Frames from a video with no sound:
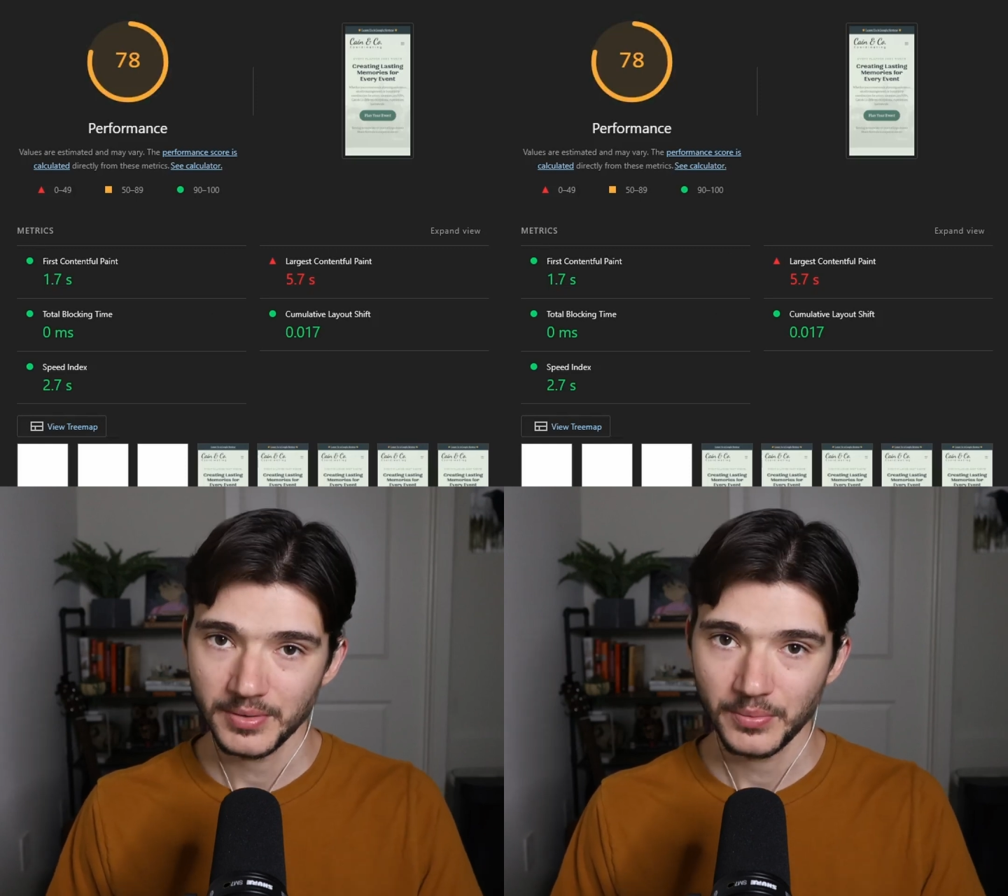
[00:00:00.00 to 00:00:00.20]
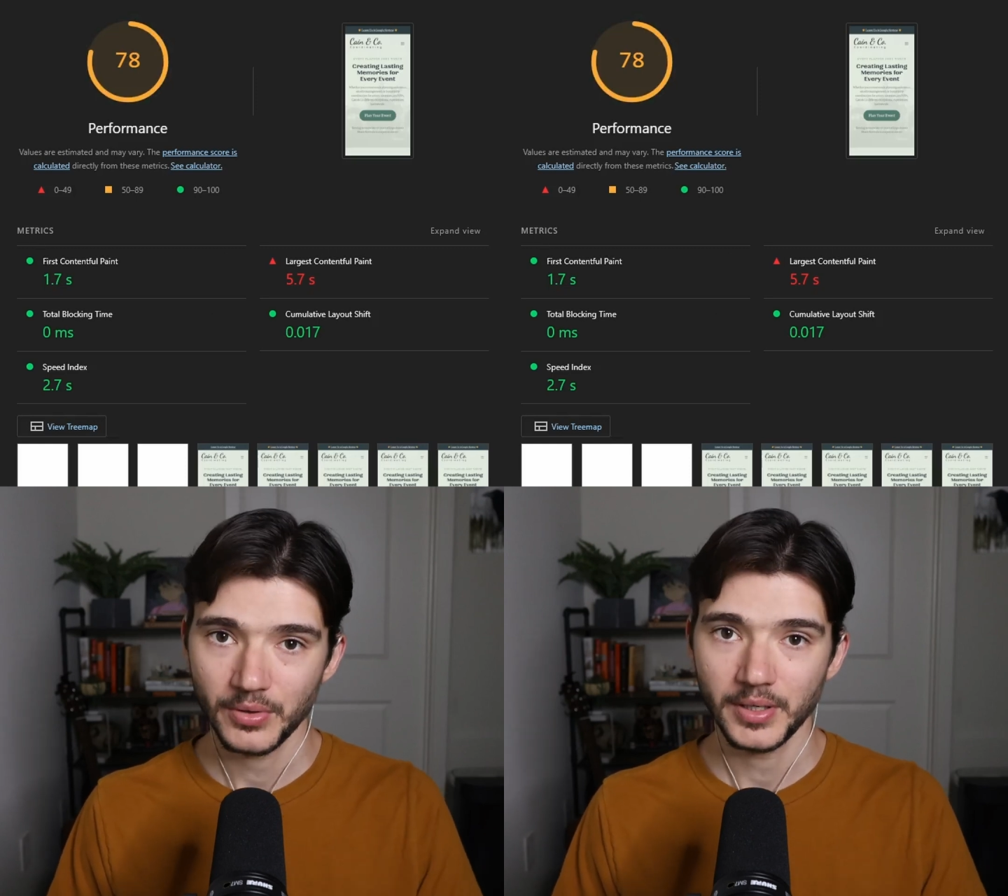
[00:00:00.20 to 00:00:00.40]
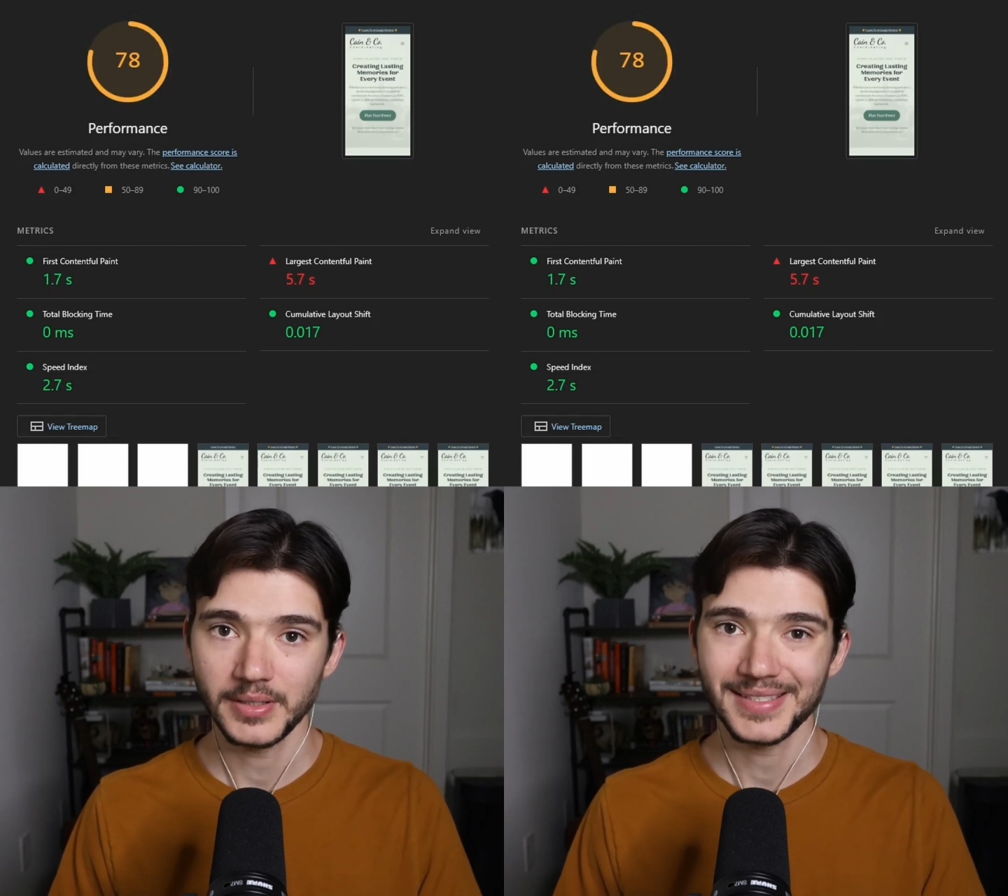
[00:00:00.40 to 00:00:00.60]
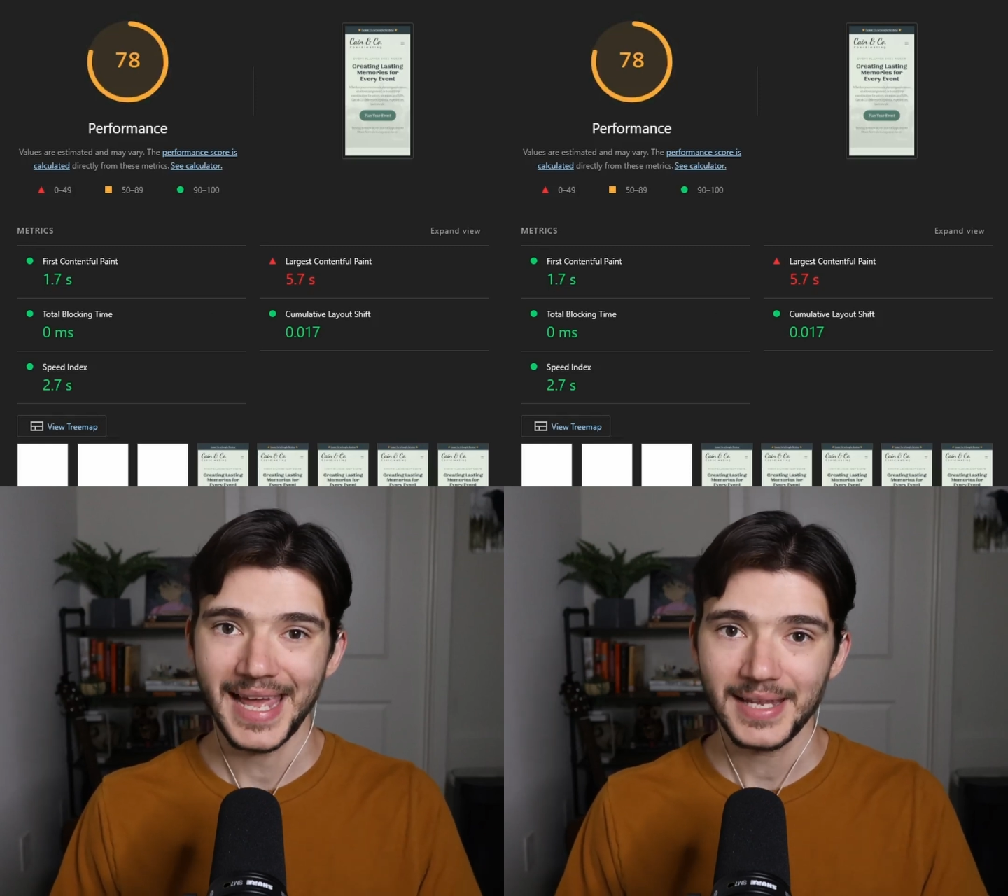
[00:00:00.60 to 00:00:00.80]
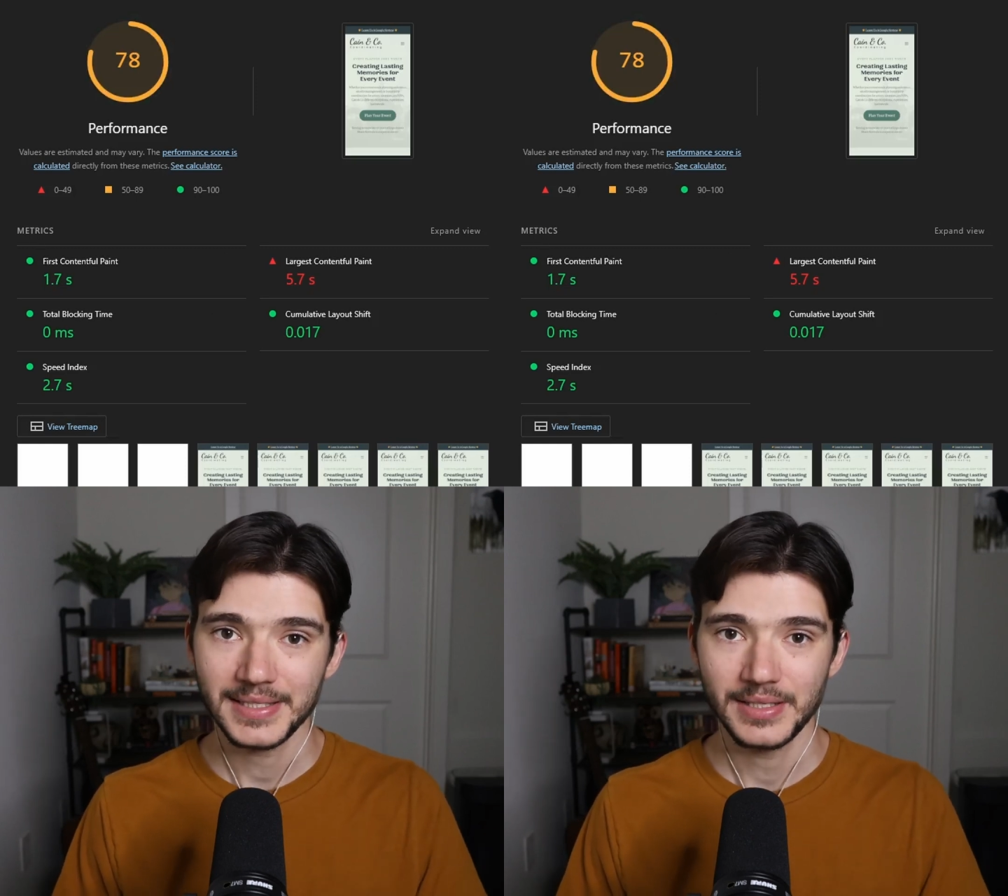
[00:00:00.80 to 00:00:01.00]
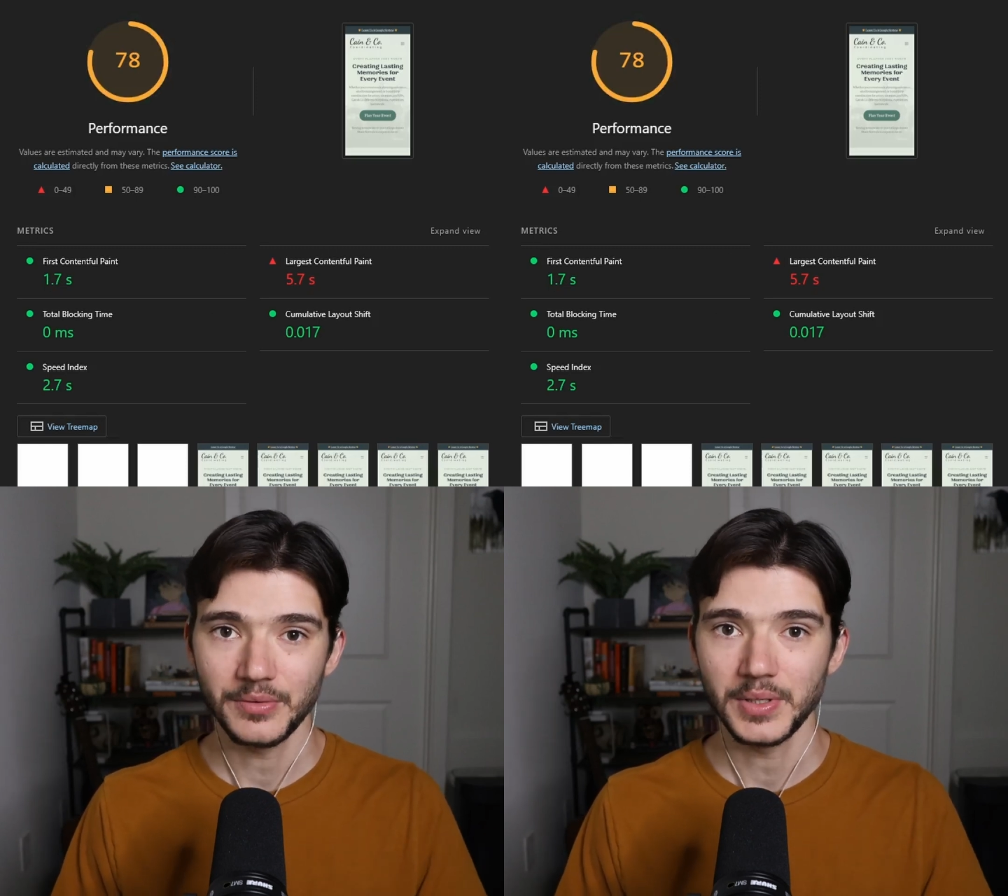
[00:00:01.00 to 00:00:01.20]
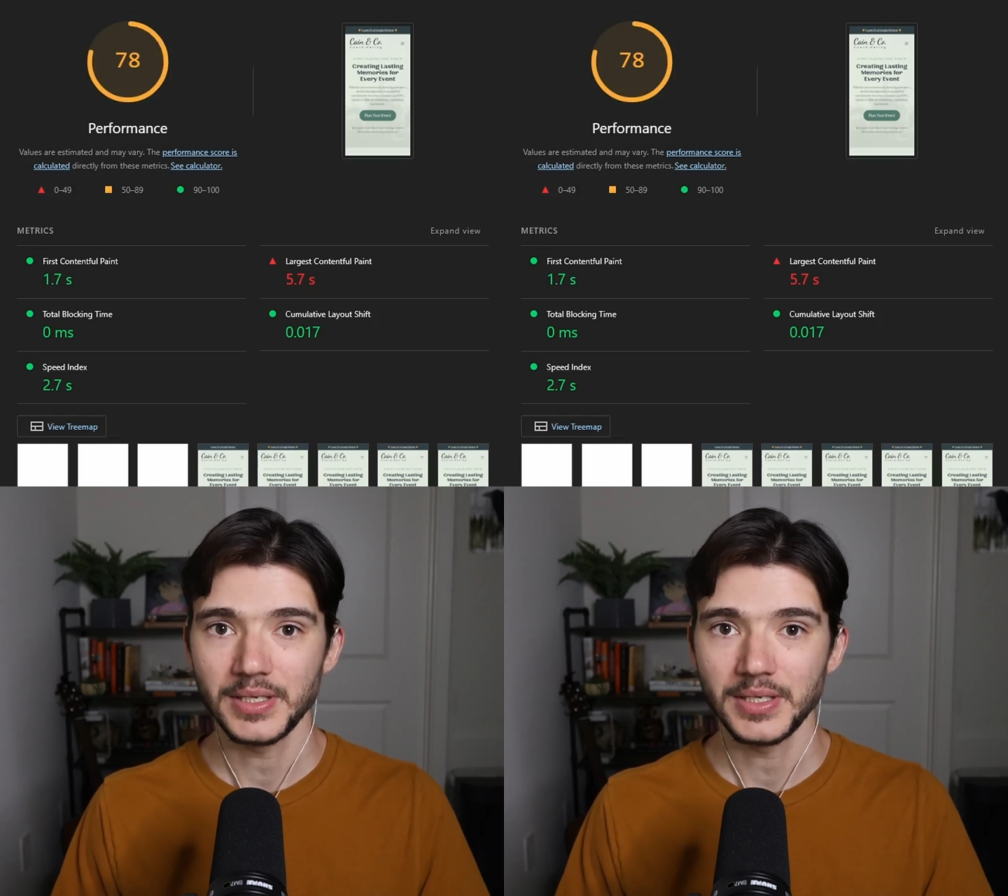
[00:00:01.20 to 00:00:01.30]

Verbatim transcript: important stats that we